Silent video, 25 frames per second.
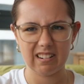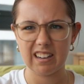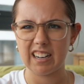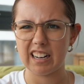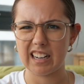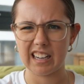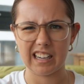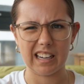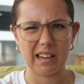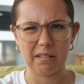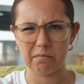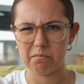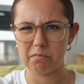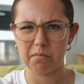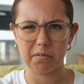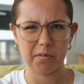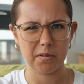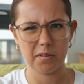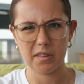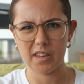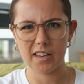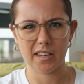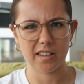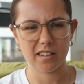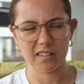clip
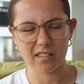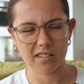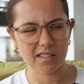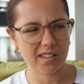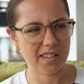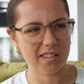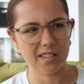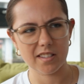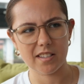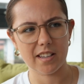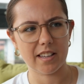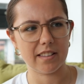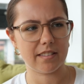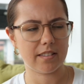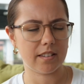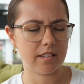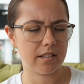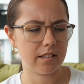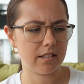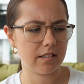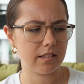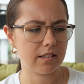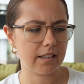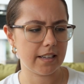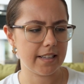things inside
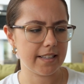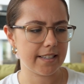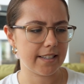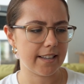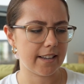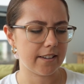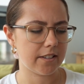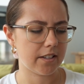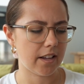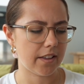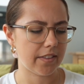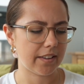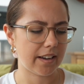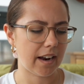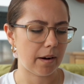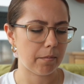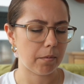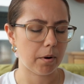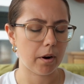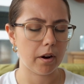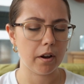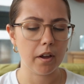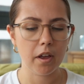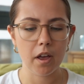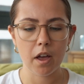the
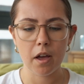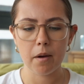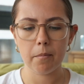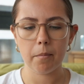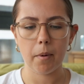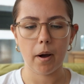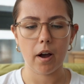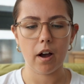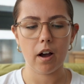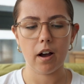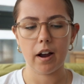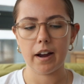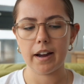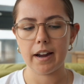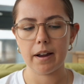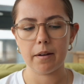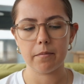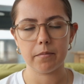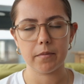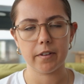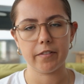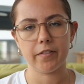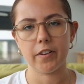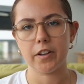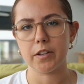camera, but I am
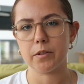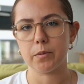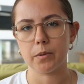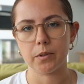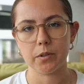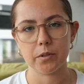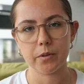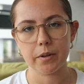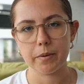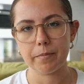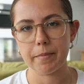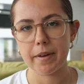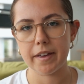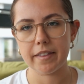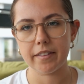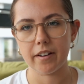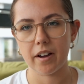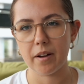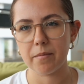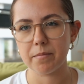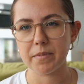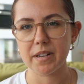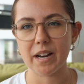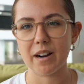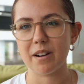the first one to admit that
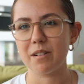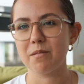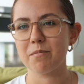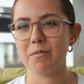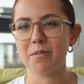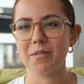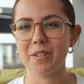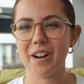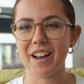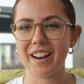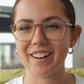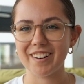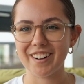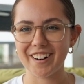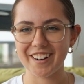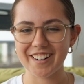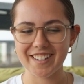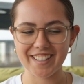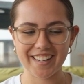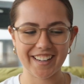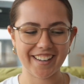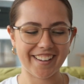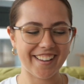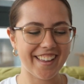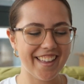I'm terrible at
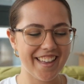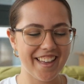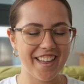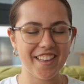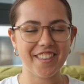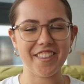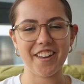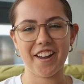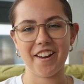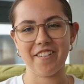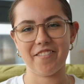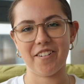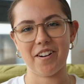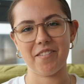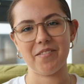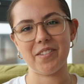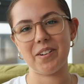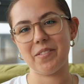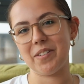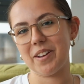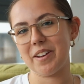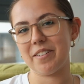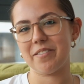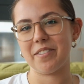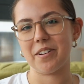loading
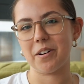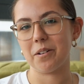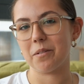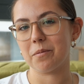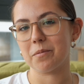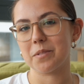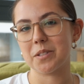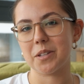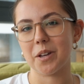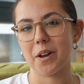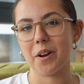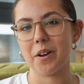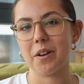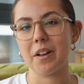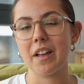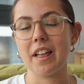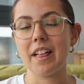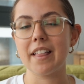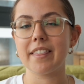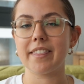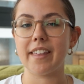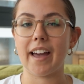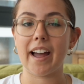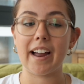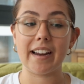35mm film, so
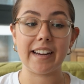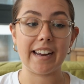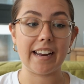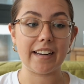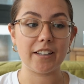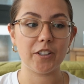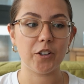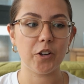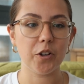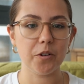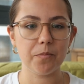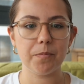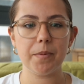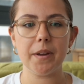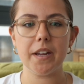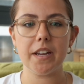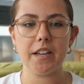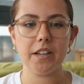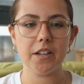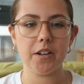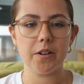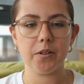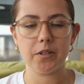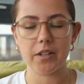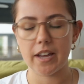that again could be
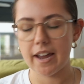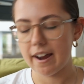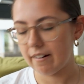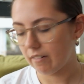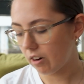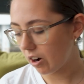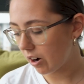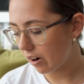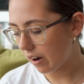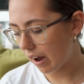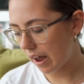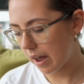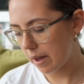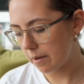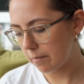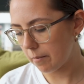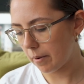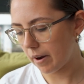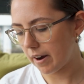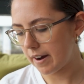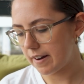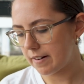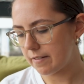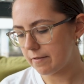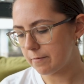user error.
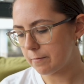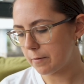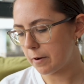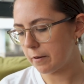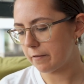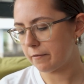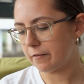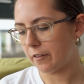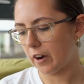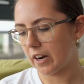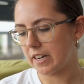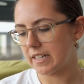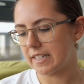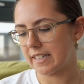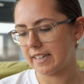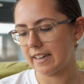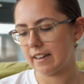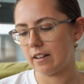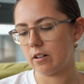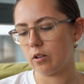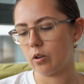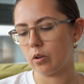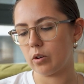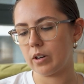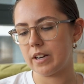I'm finding it
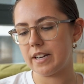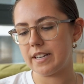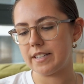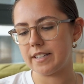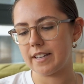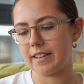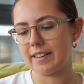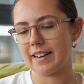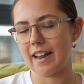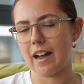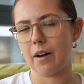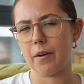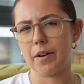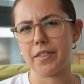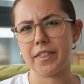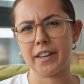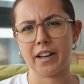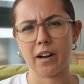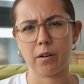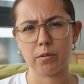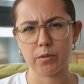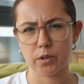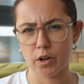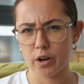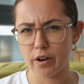a lot easier now. I think I
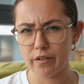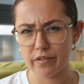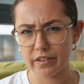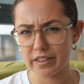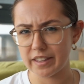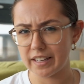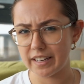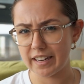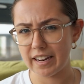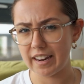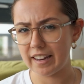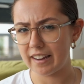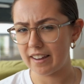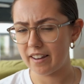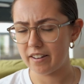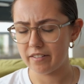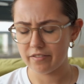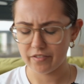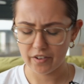was overthinking it at